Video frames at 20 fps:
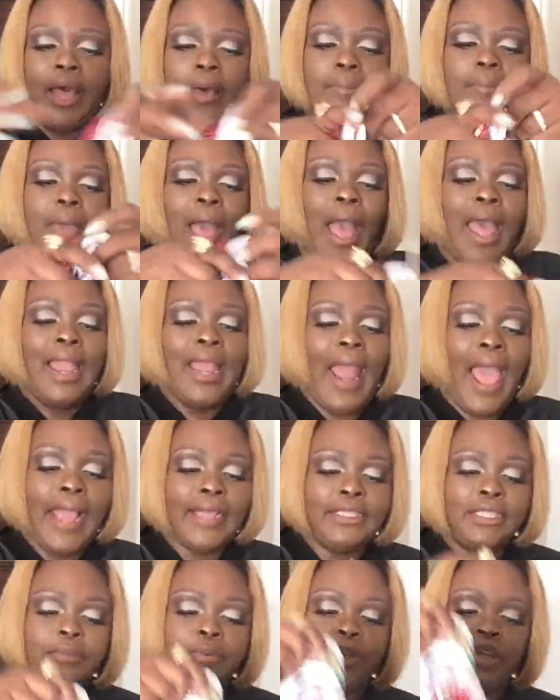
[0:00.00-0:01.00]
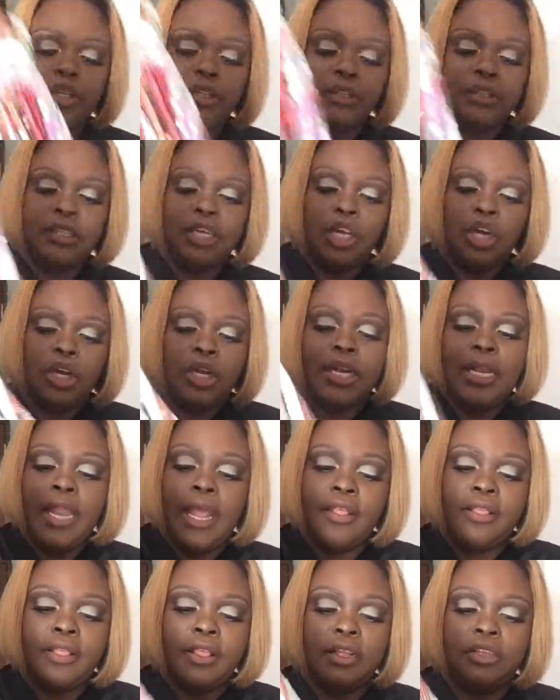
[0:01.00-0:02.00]
I liked it because it's a good
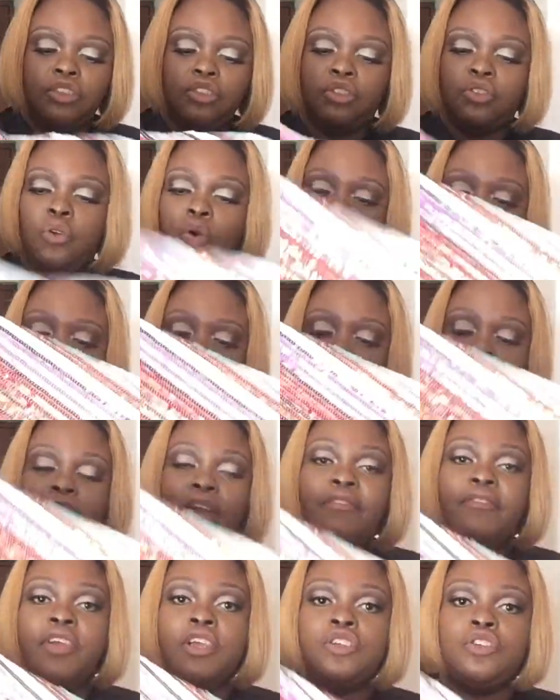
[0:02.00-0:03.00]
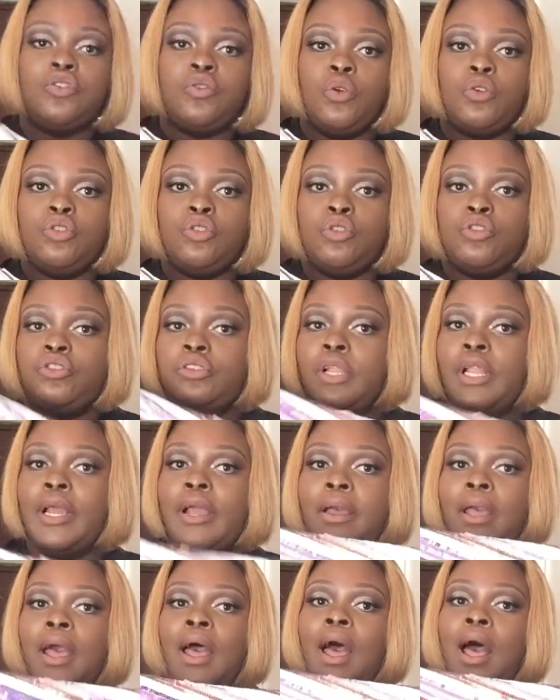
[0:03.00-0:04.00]
length, a short, it's not a very short short, so
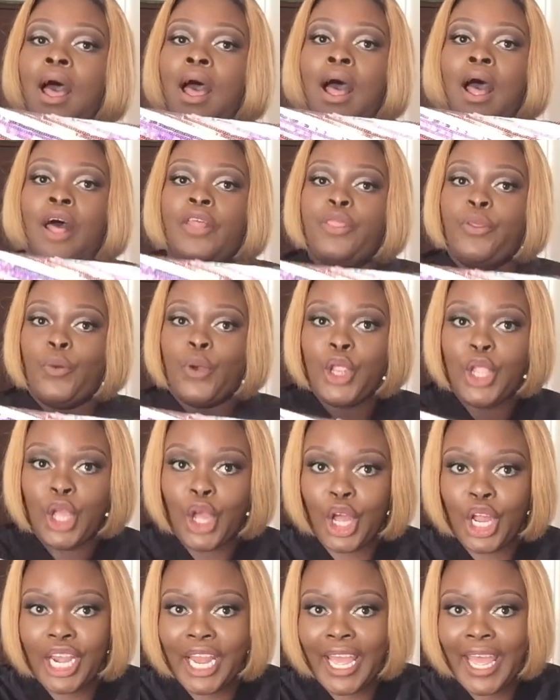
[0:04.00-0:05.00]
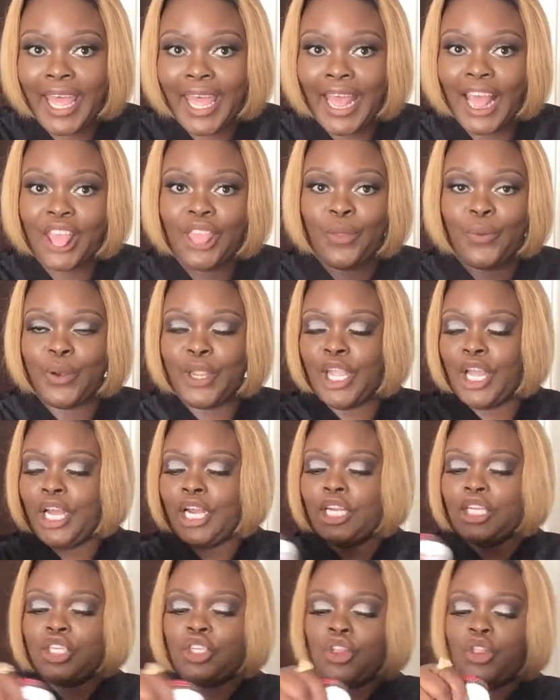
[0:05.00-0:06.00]
like a Thoriana
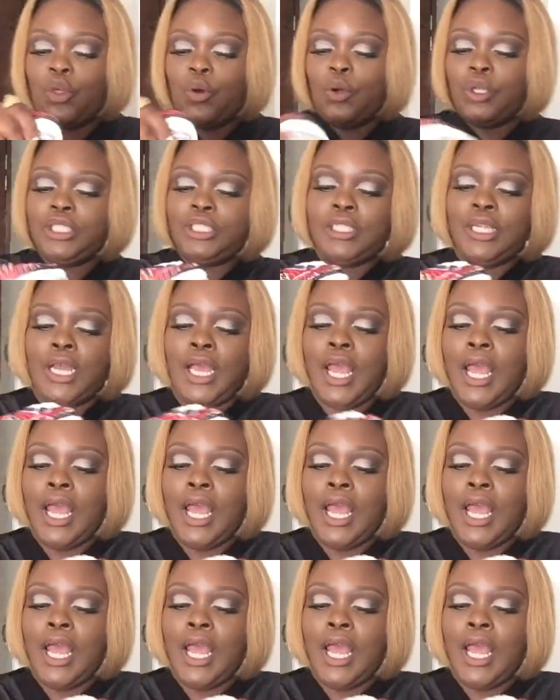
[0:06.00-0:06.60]
short.